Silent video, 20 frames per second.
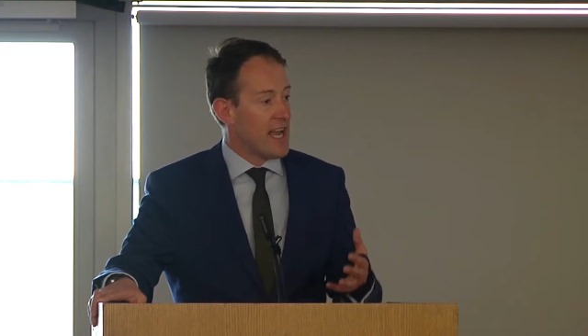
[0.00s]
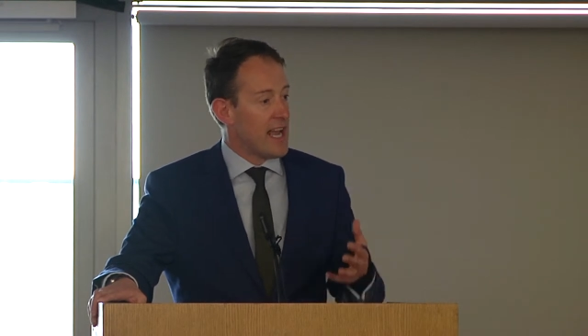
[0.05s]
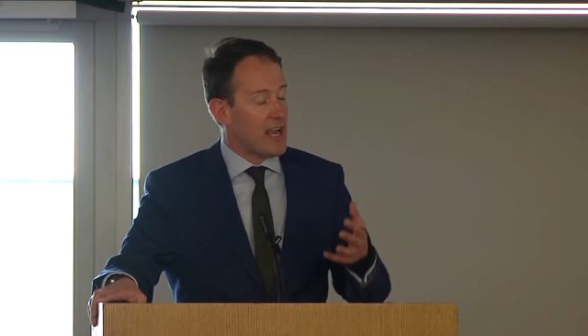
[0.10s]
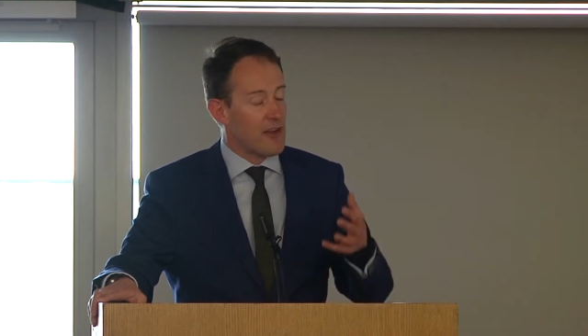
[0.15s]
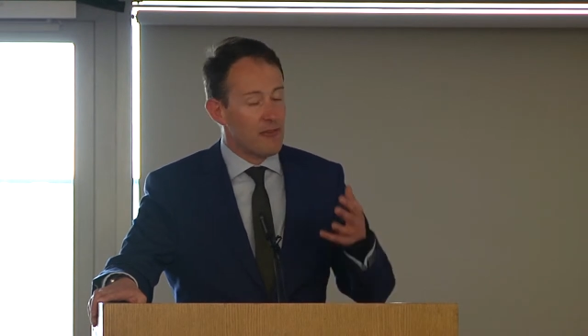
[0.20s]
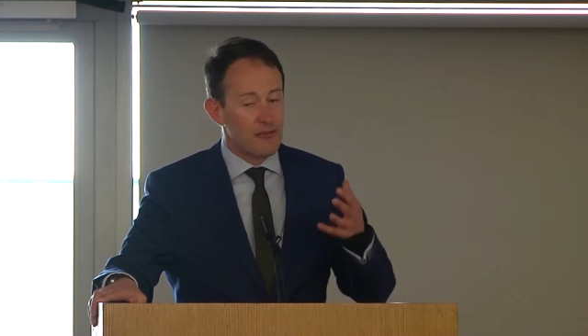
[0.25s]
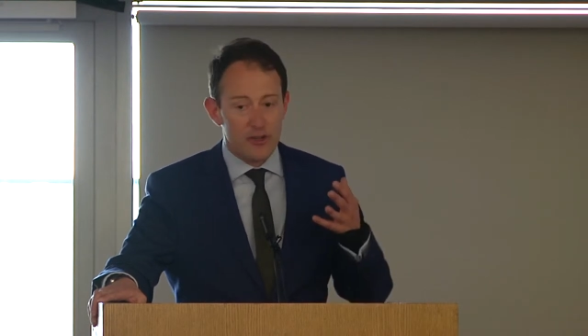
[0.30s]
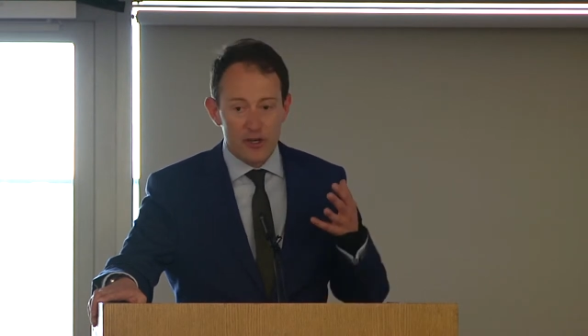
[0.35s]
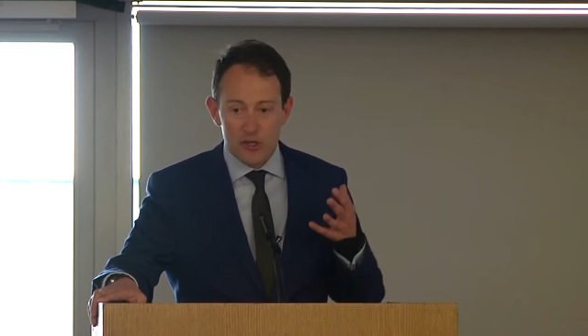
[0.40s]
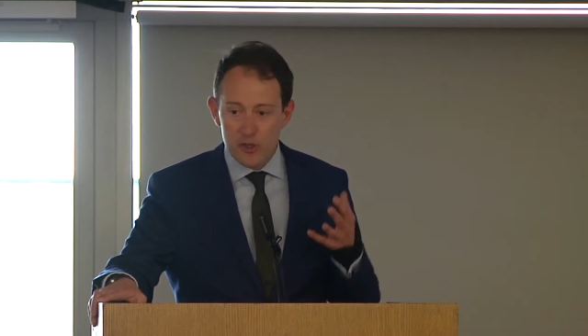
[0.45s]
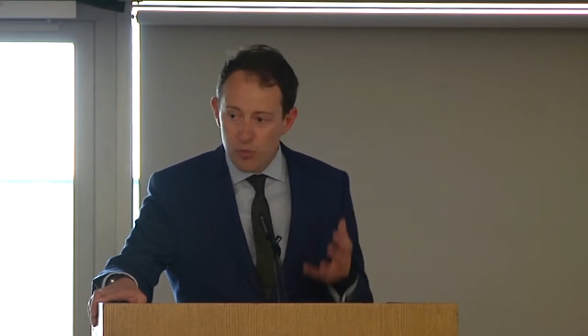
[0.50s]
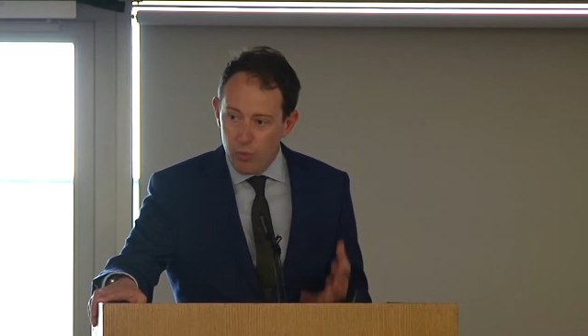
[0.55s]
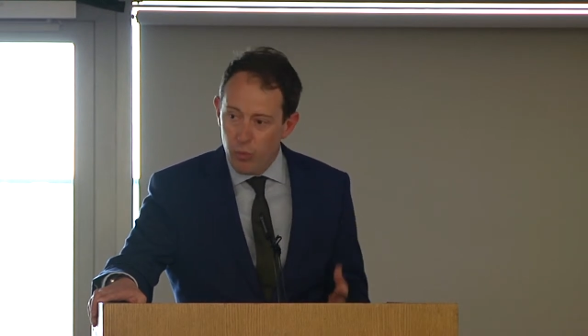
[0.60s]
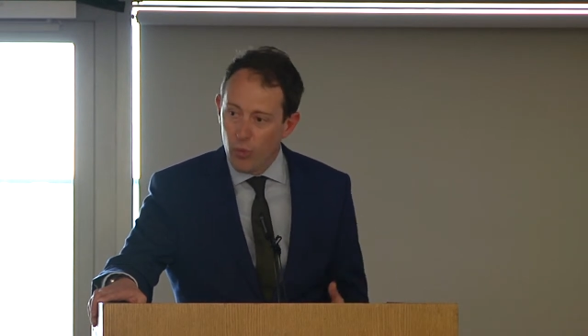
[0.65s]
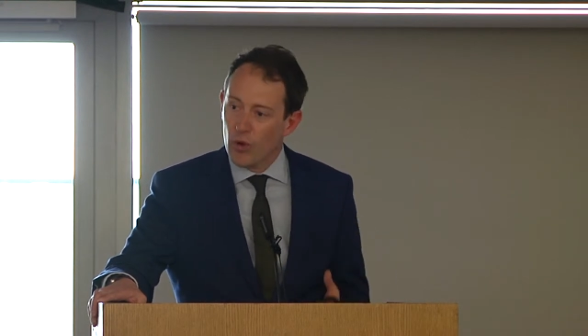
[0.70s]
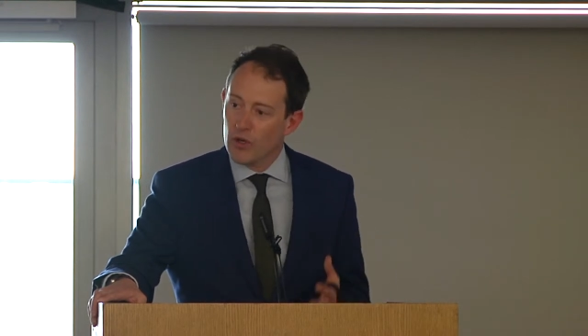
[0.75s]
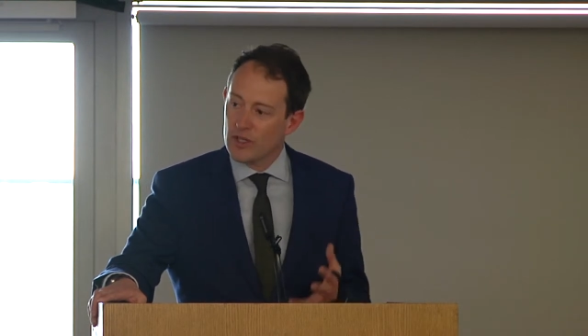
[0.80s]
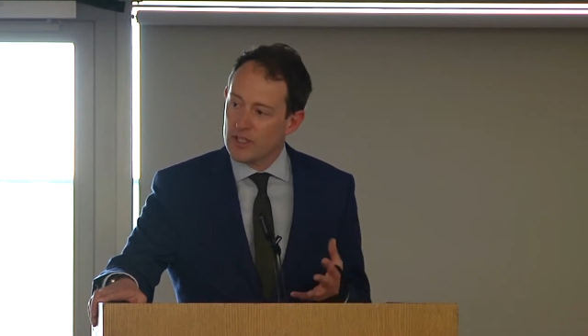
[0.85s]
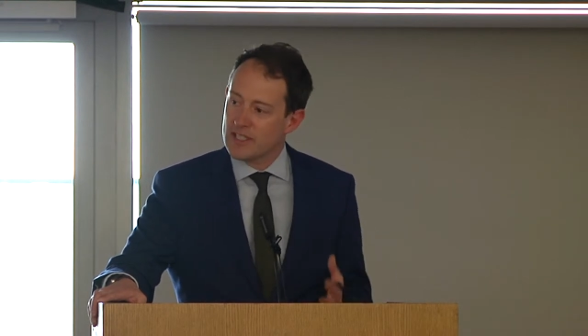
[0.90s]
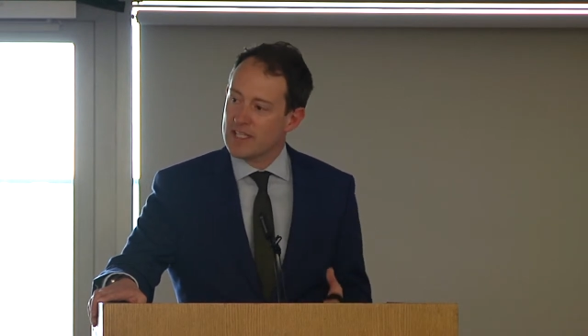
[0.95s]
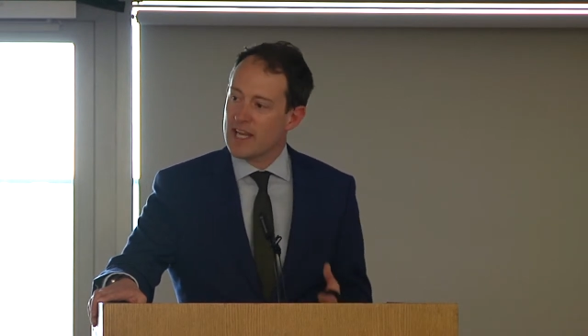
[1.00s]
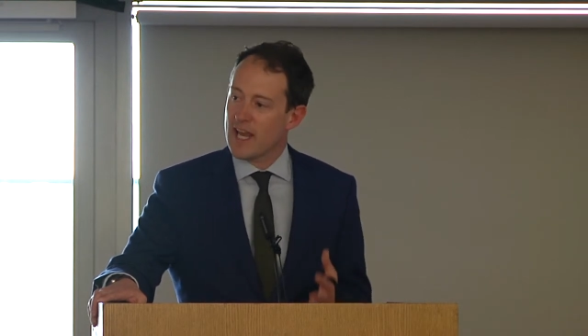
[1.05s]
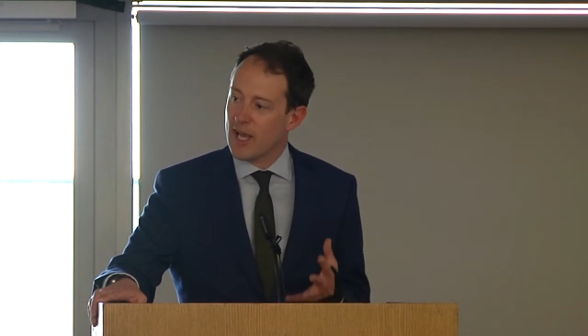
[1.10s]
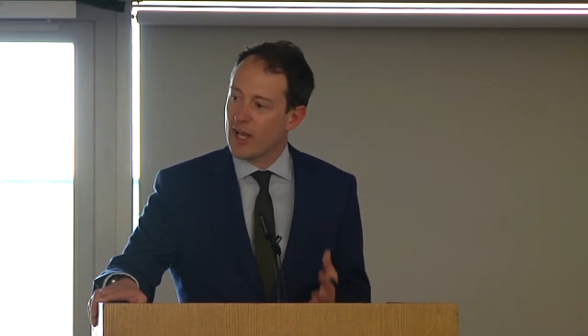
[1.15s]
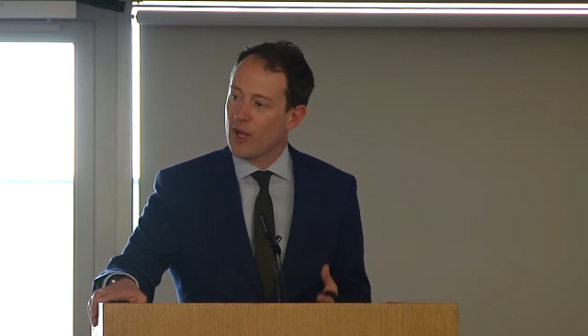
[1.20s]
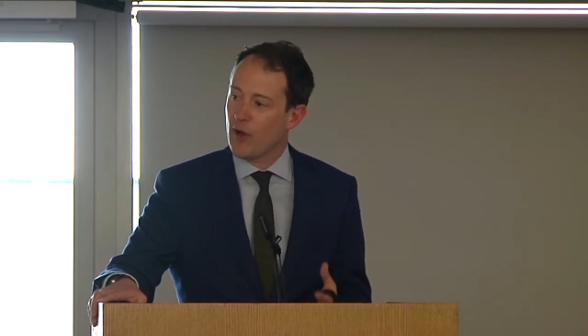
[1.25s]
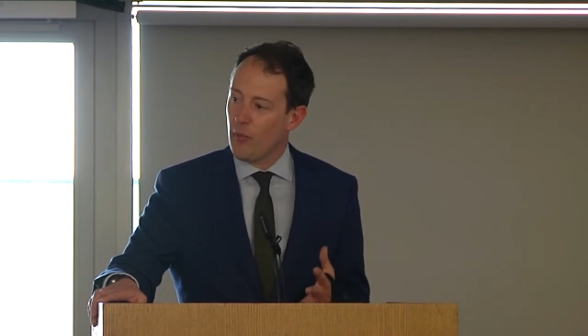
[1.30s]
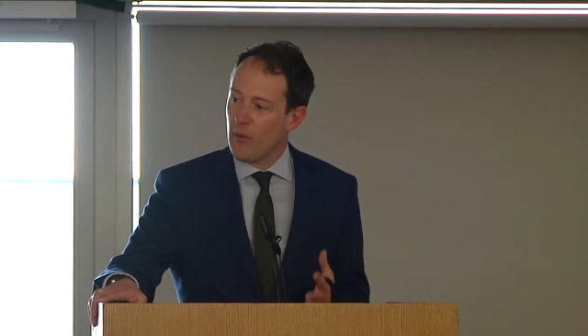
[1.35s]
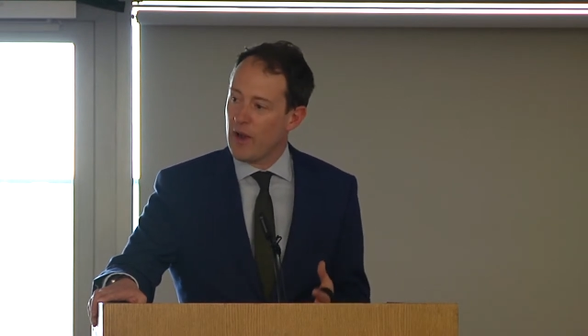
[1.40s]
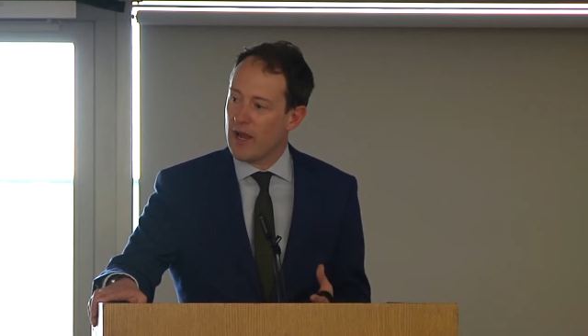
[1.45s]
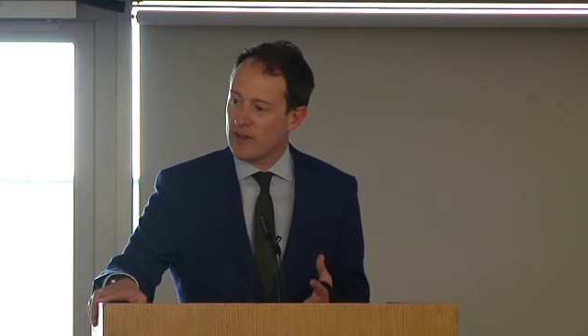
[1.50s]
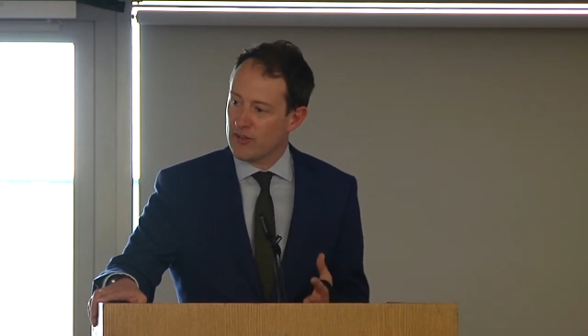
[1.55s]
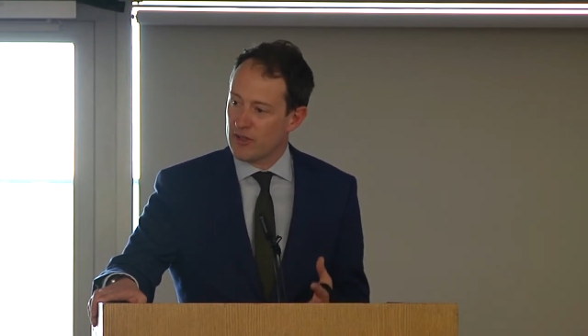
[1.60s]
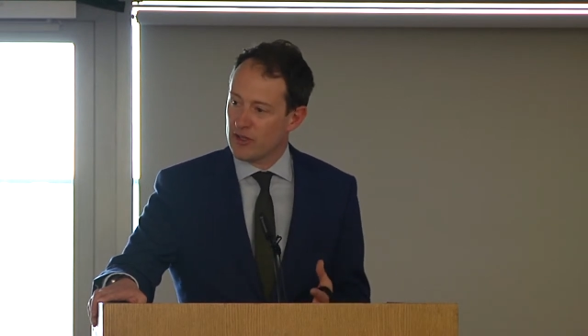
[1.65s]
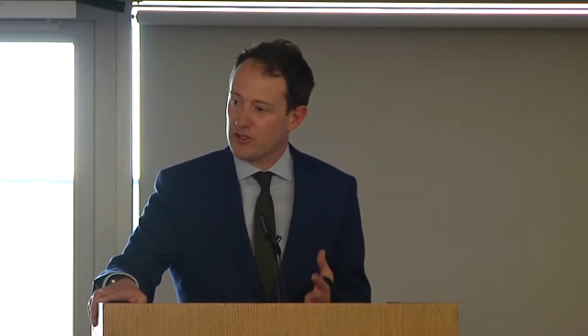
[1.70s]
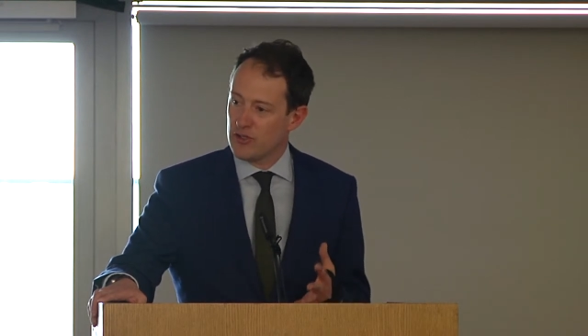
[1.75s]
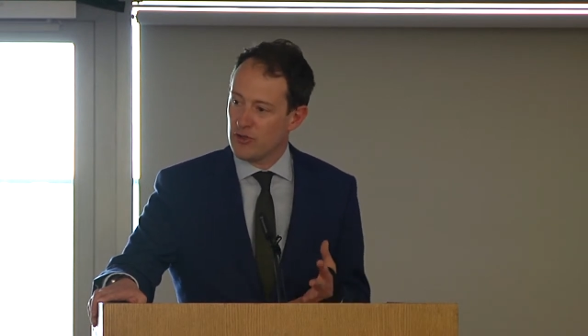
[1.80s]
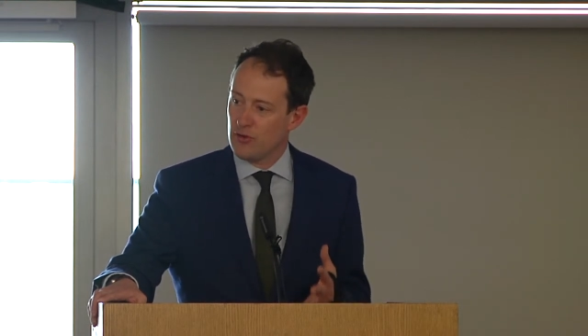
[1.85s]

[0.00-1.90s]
If there's one takeaway that